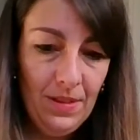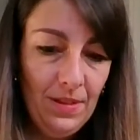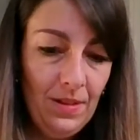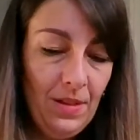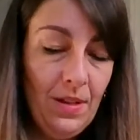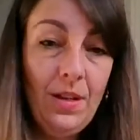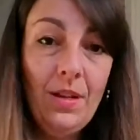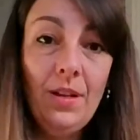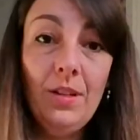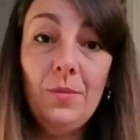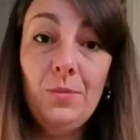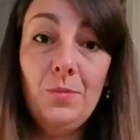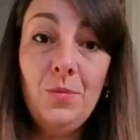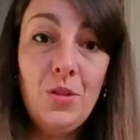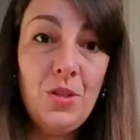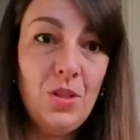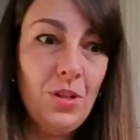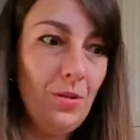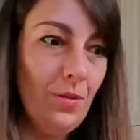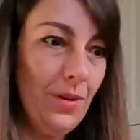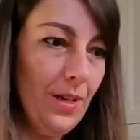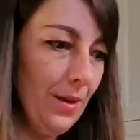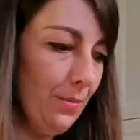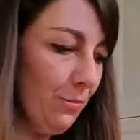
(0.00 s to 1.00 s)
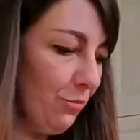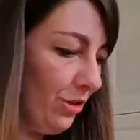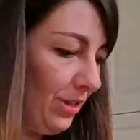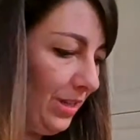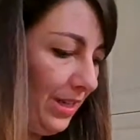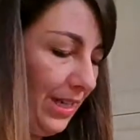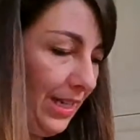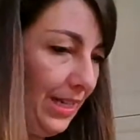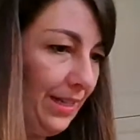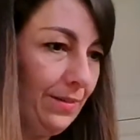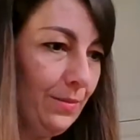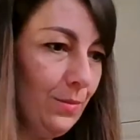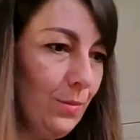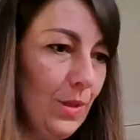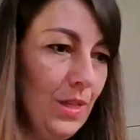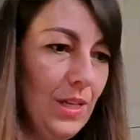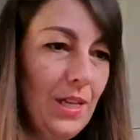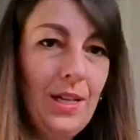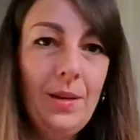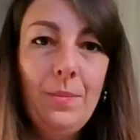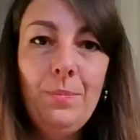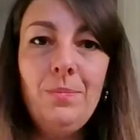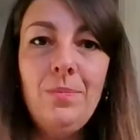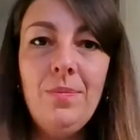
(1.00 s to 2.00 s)
Oh, sorry, I'm reading while
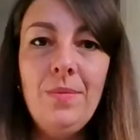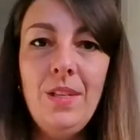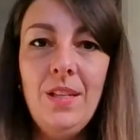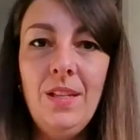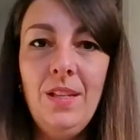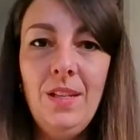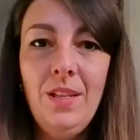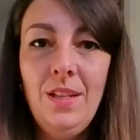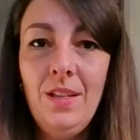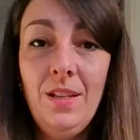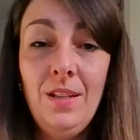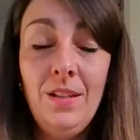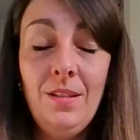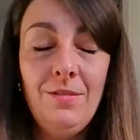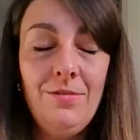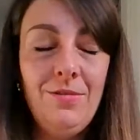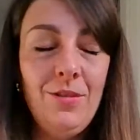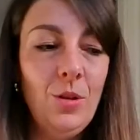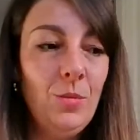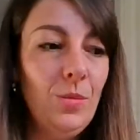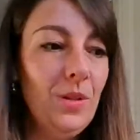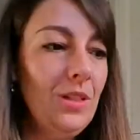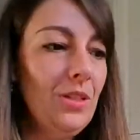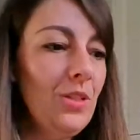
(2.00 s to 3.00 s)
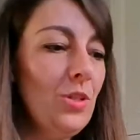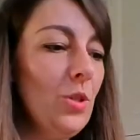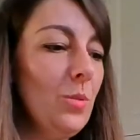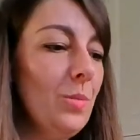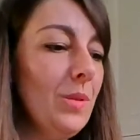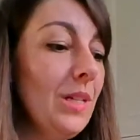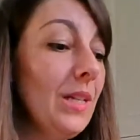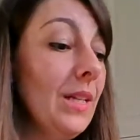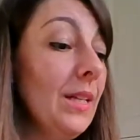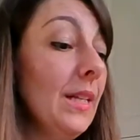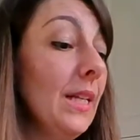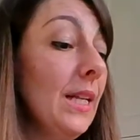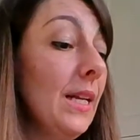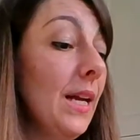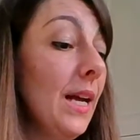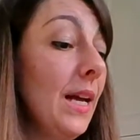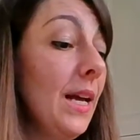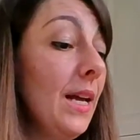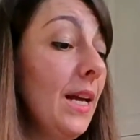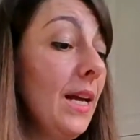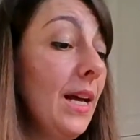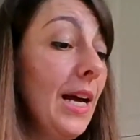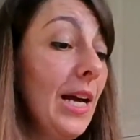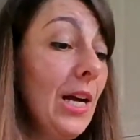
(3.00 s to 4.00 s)
I'm filming. Stupid.
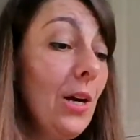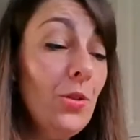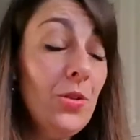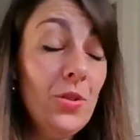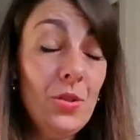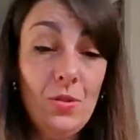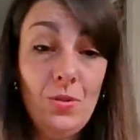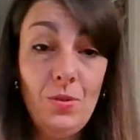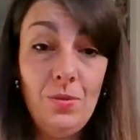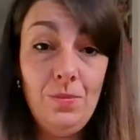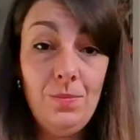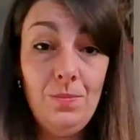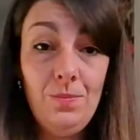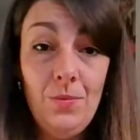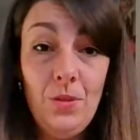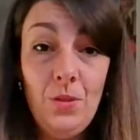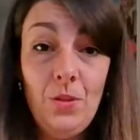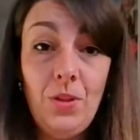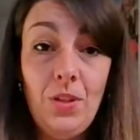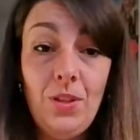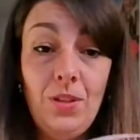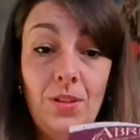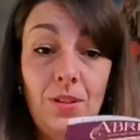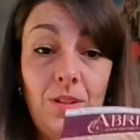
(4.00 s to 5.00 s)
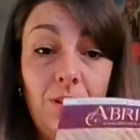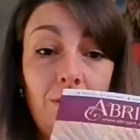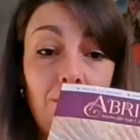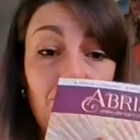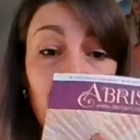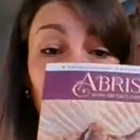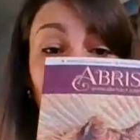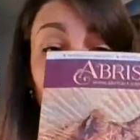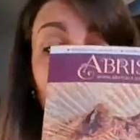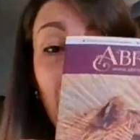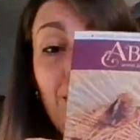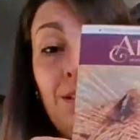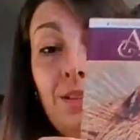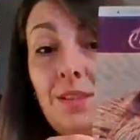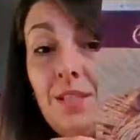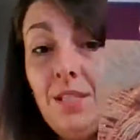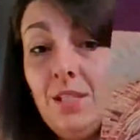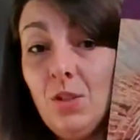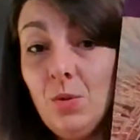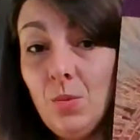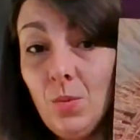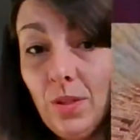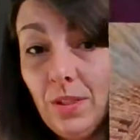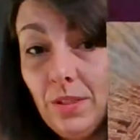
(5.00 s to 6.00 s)
I also got
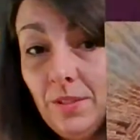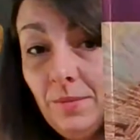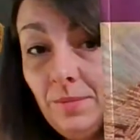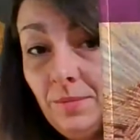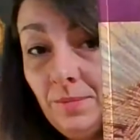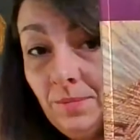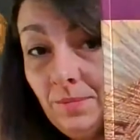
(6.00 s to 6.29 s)
this one.